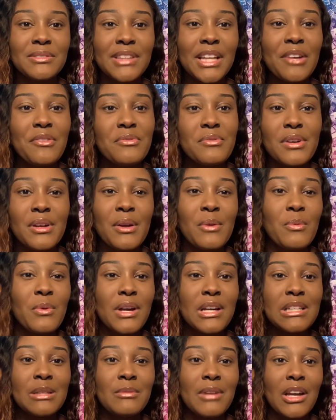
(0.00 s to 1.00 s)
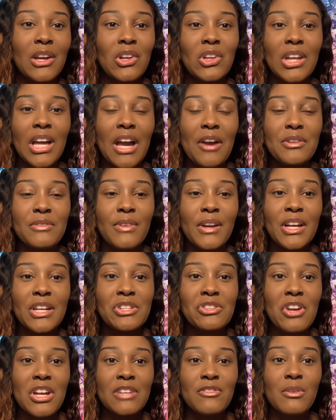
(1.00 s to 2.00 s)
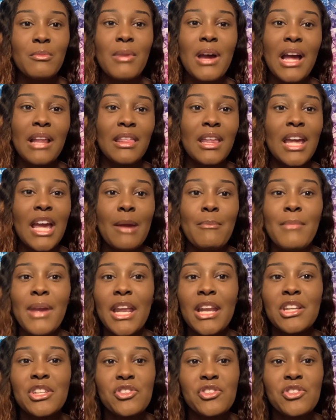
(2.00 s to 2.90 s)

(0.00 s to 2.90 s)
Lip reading: It was, I'm not gonna lie, it was very stressful, but I think I made it